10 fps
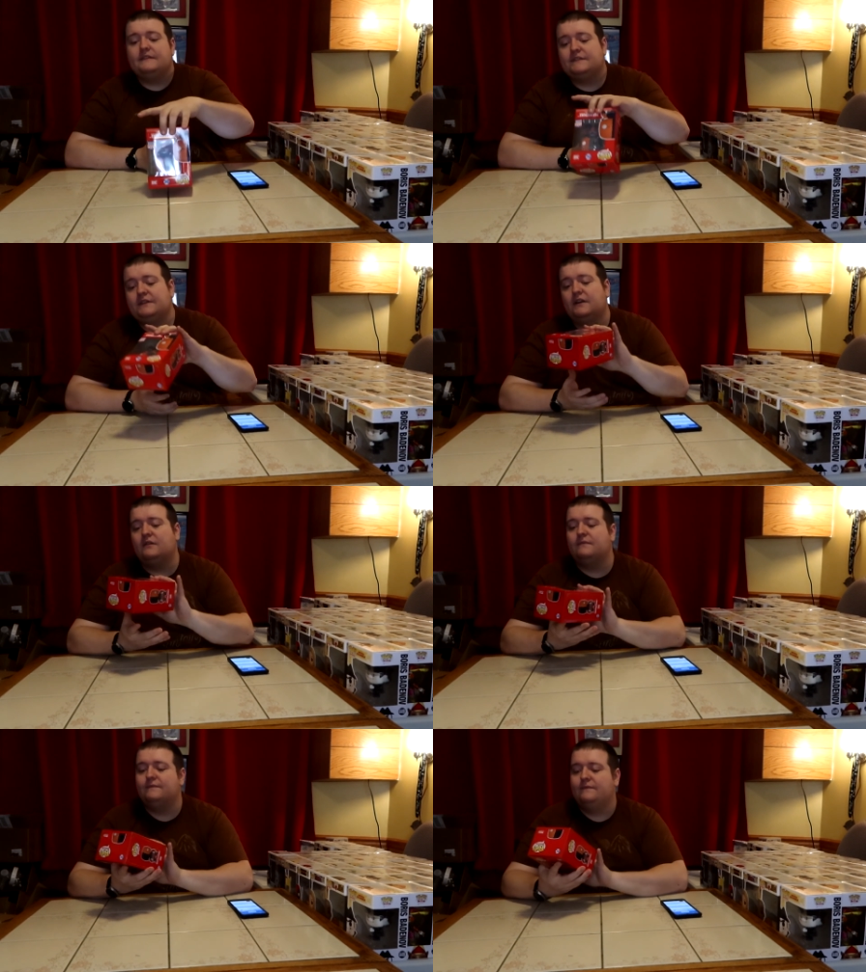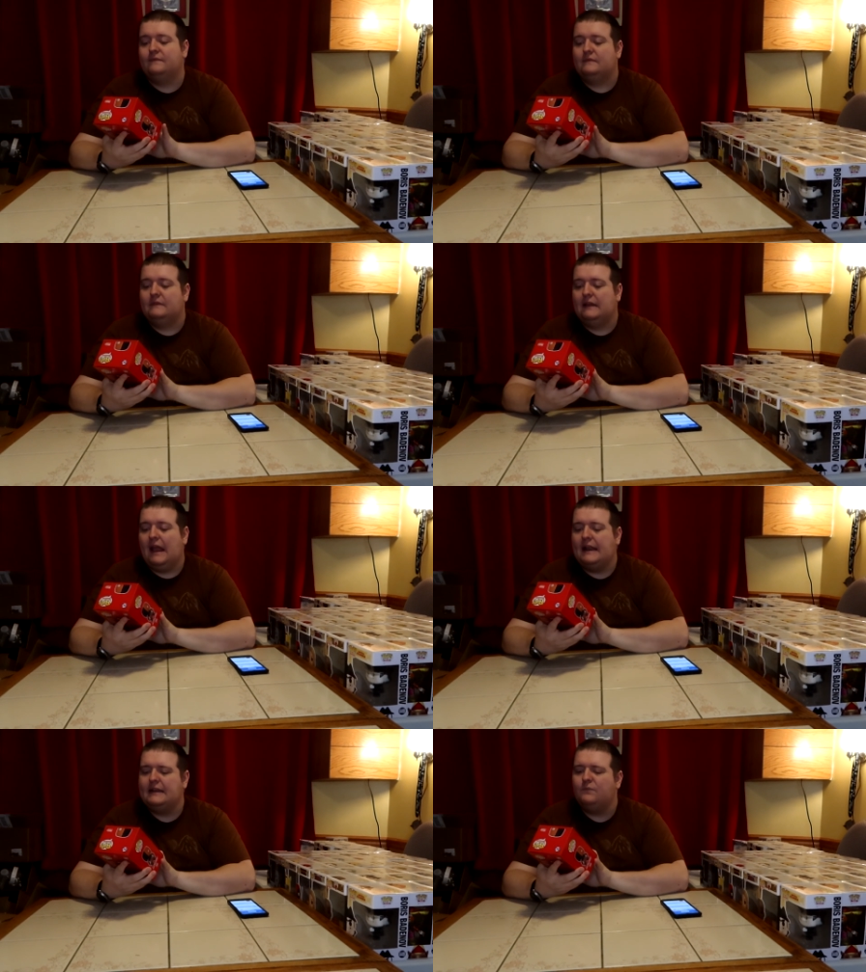so
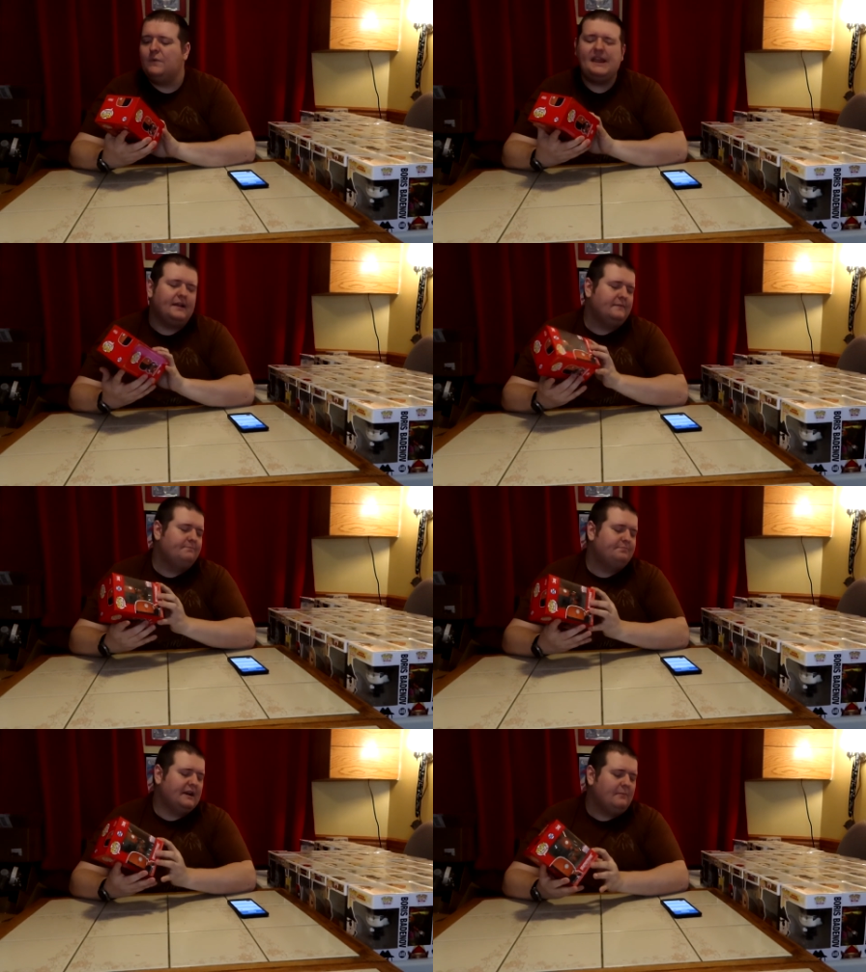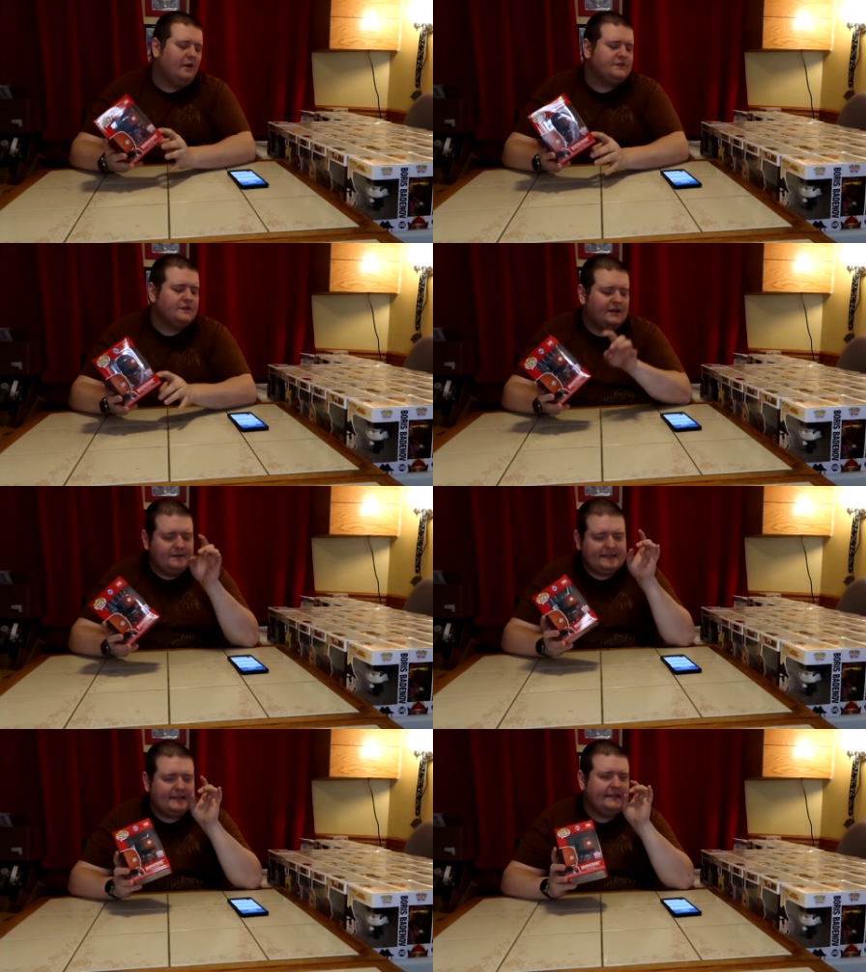ended weak, but I'm also going
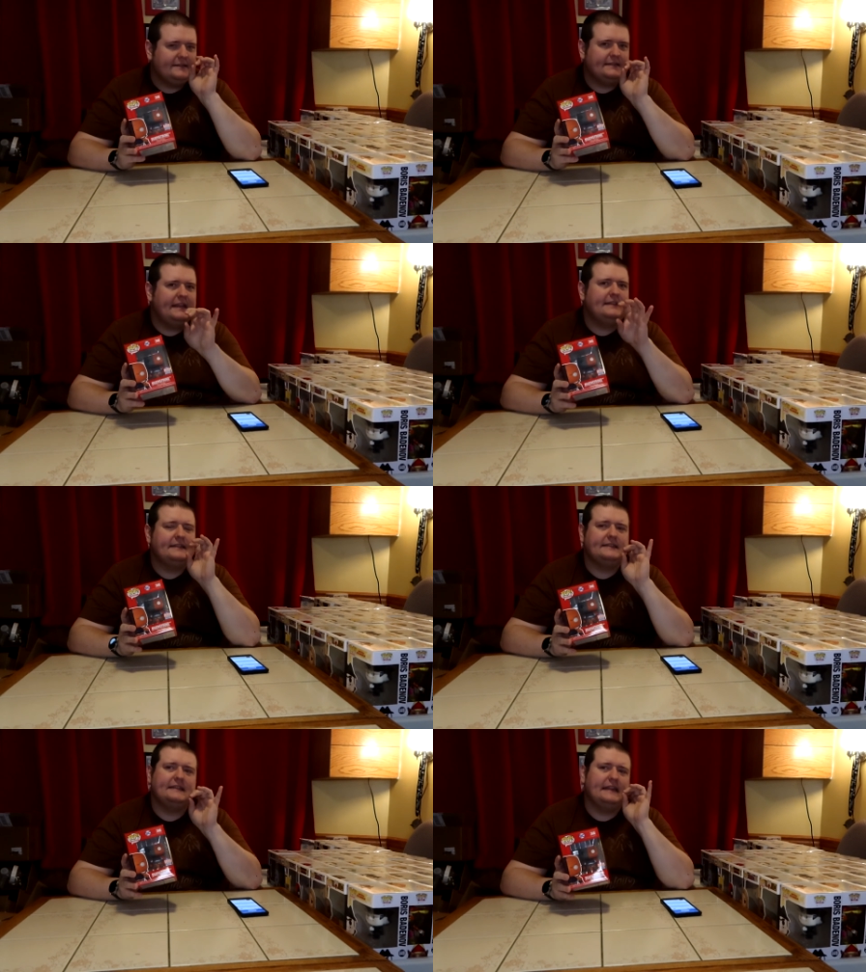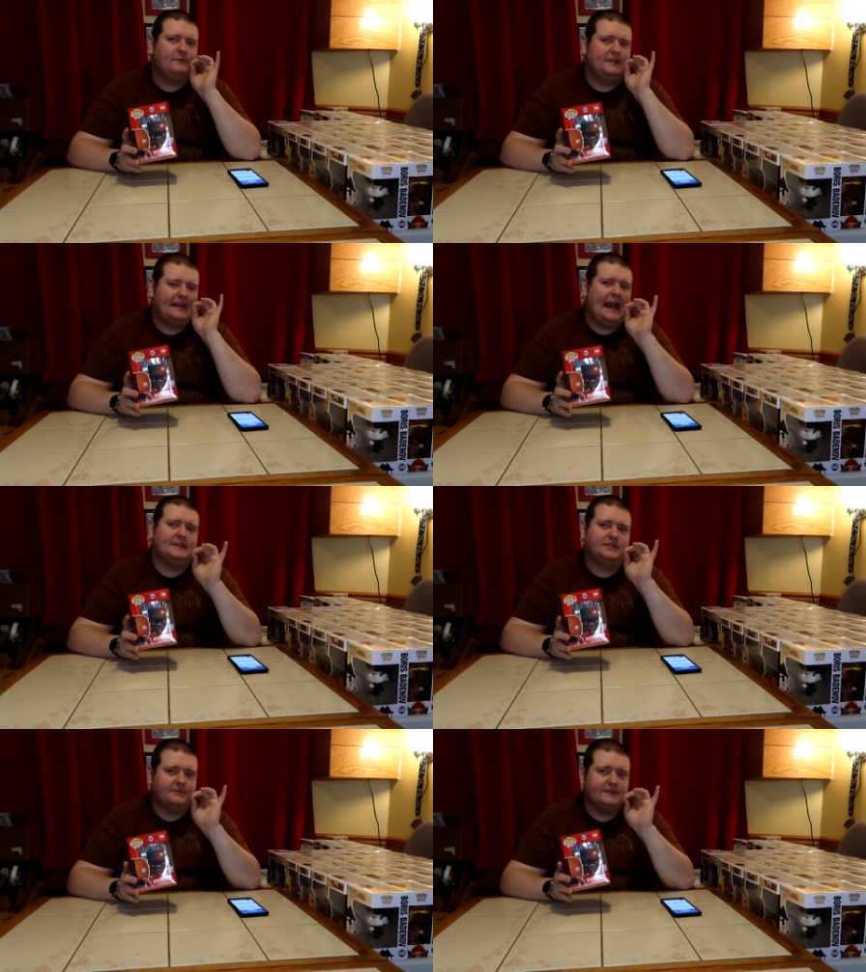to state this is like with an
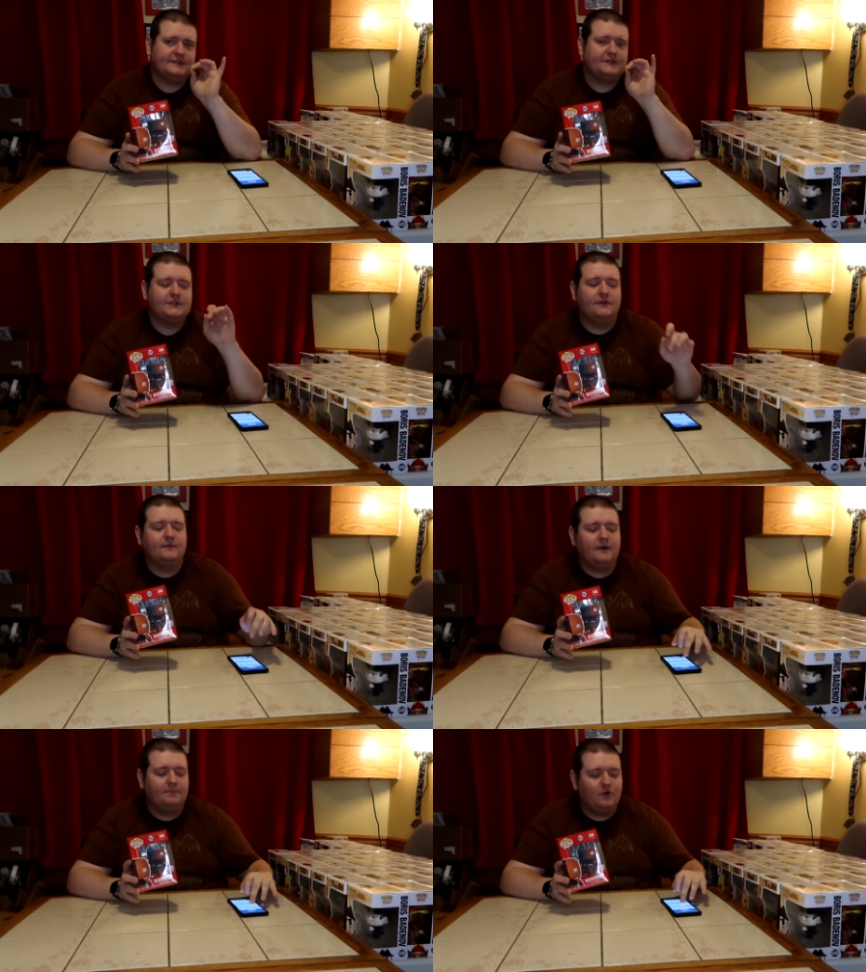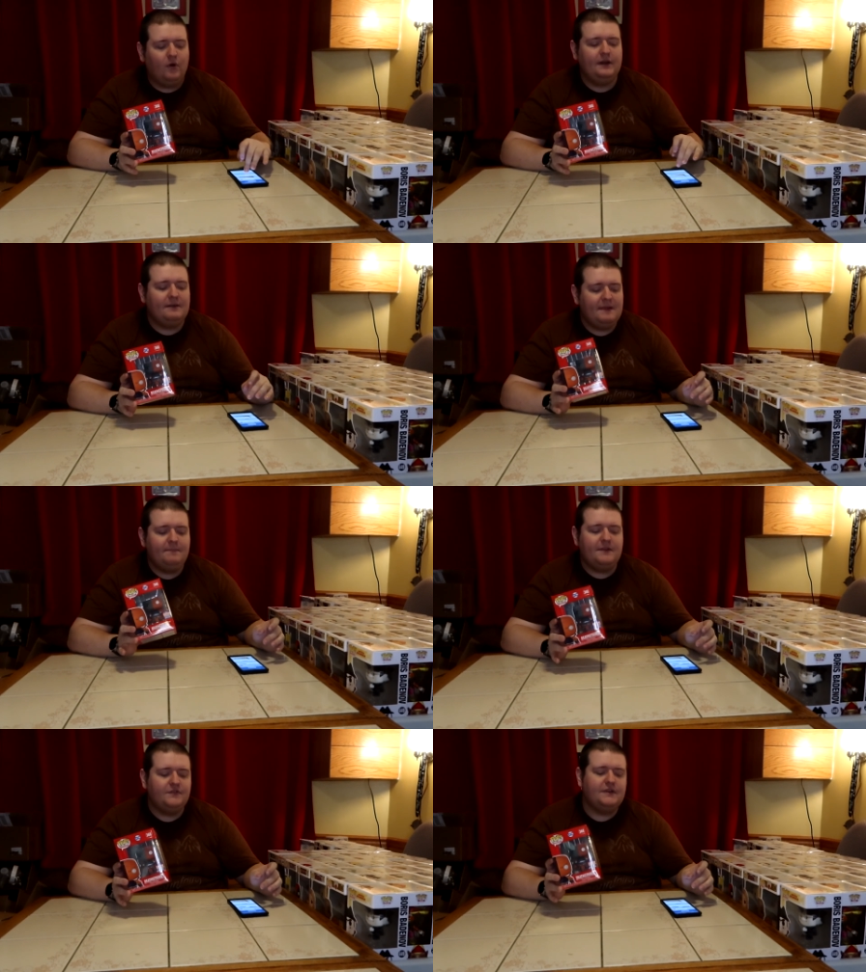asterisk. So according to
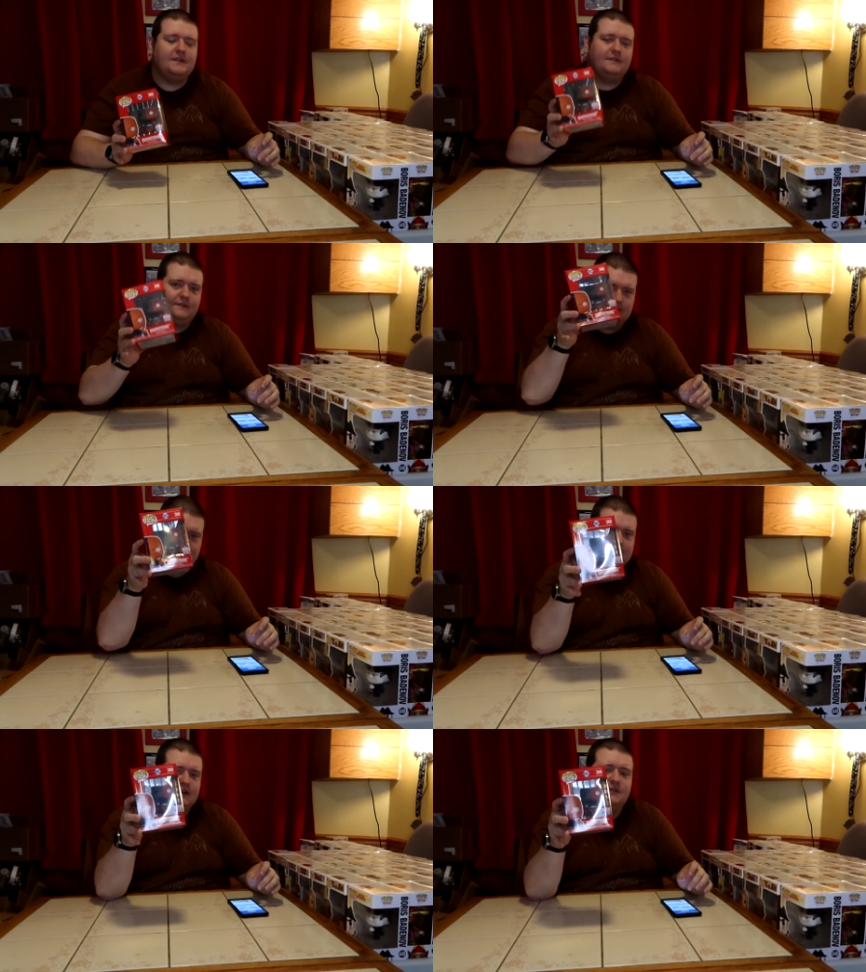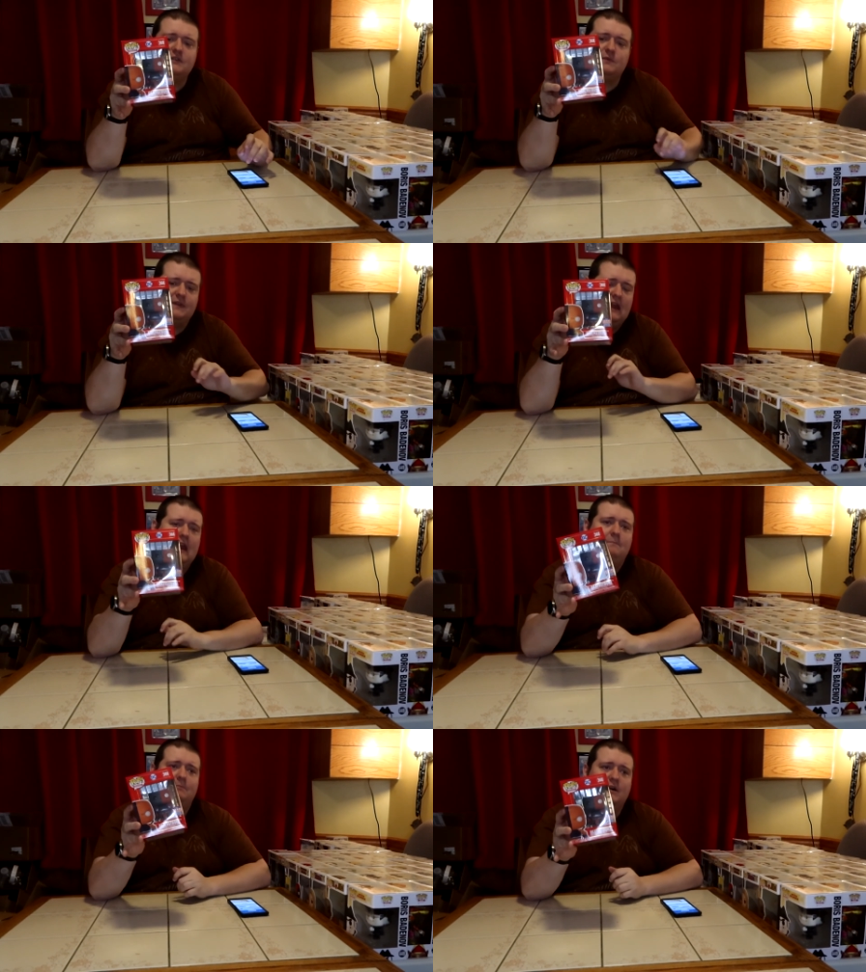PPG, this sticker is worth eight